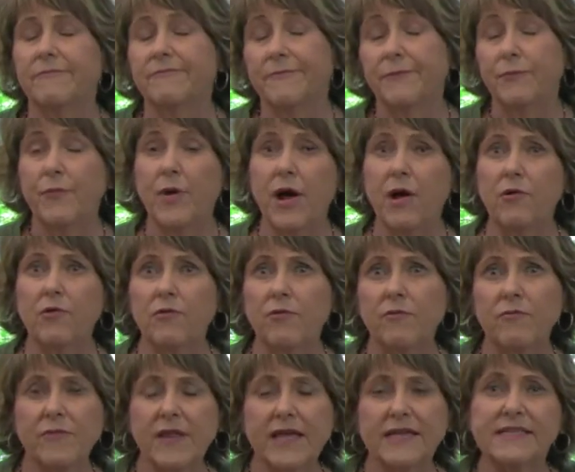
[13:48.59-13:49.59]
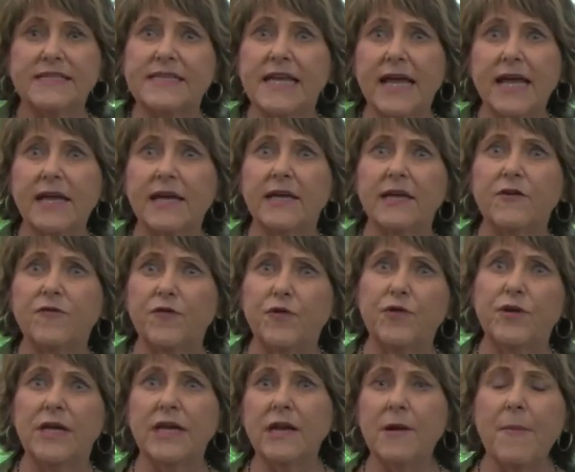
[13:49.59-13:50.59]
well, they say if
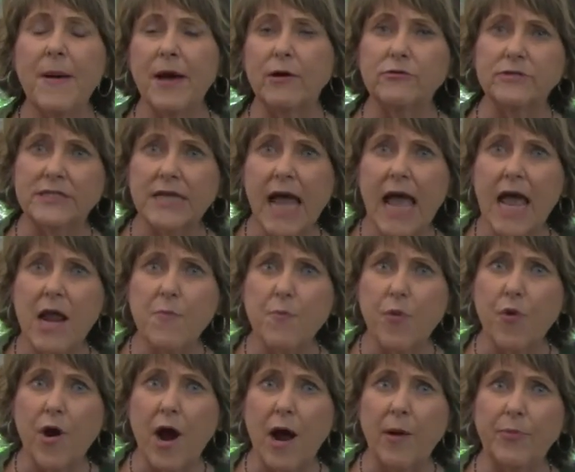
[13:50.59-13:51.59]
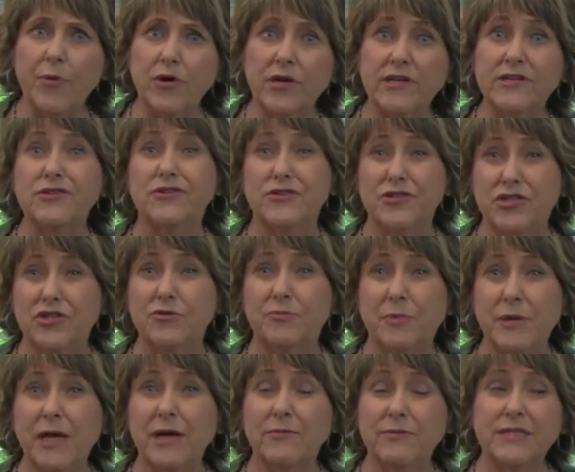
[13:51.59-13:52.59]
you get about 10 properties, you should
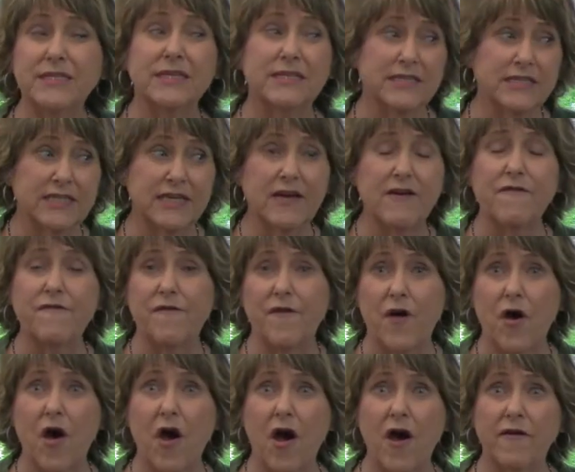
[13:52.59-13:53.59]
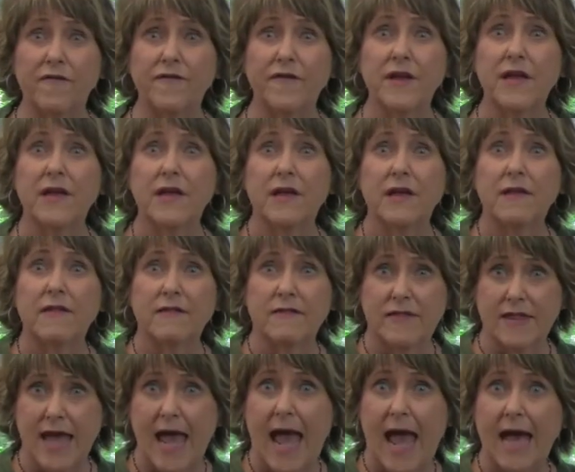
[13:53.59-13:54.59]
be able to live off
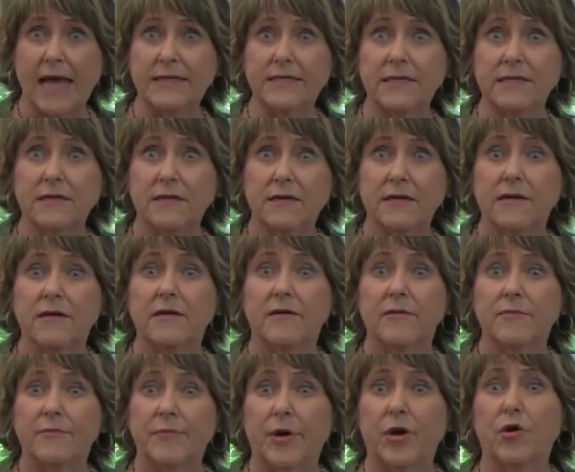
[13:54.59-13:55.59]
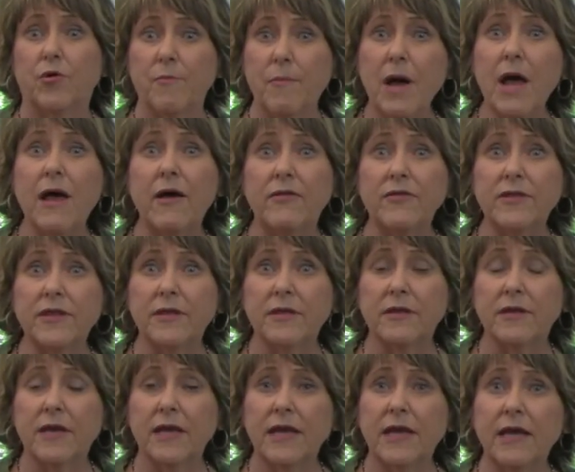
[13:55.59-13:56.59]
that per
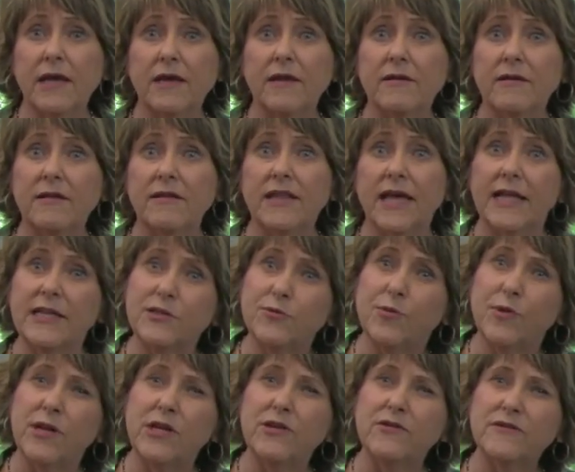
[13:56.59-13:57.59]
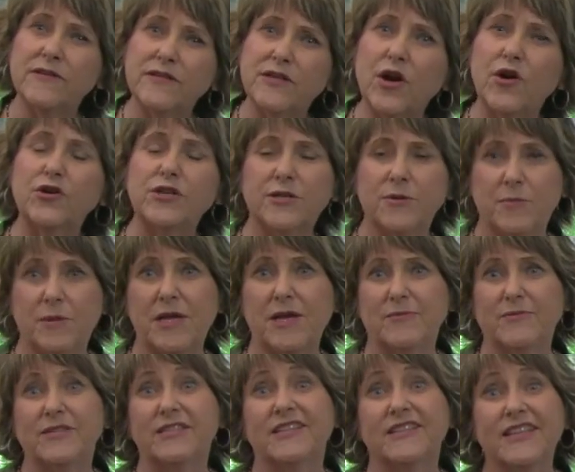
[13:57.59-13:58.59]
month. And that's when you start to be
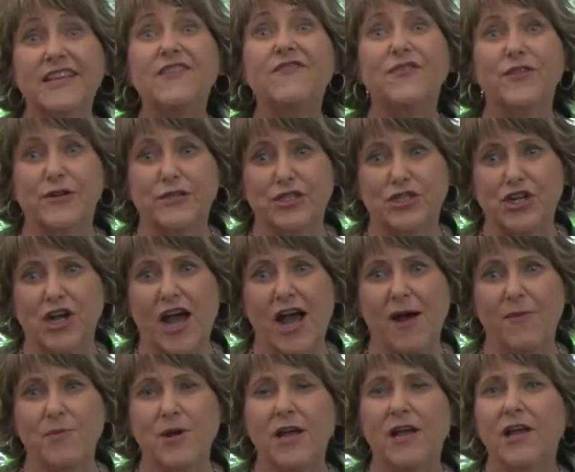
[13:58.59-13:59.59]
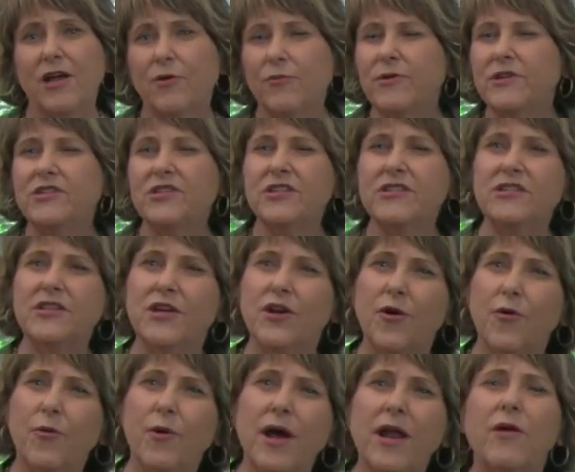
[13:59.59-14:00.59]
able to leave your job, which is,
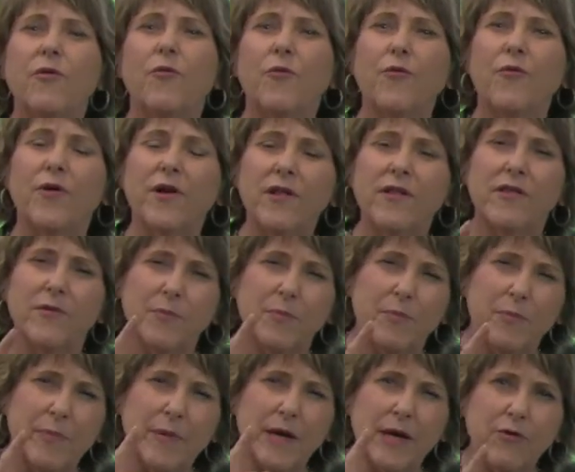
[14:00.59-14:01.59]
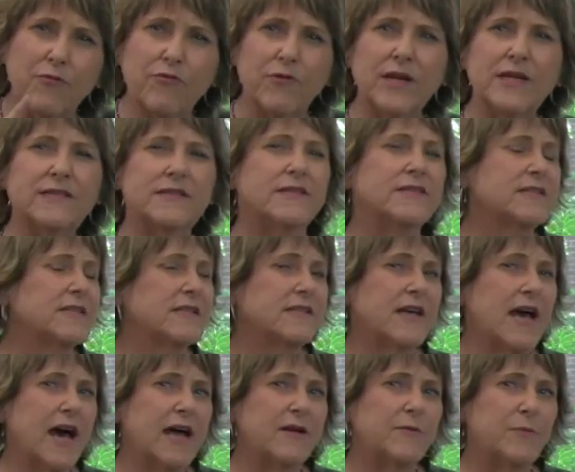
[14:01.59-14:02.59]
one of the big reasons a
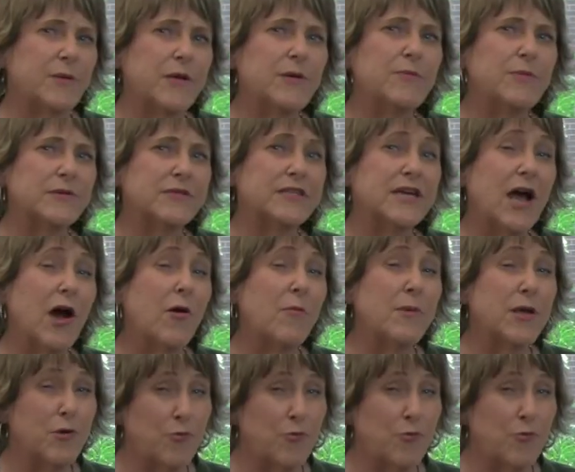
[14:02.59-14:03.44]
lot of people tell me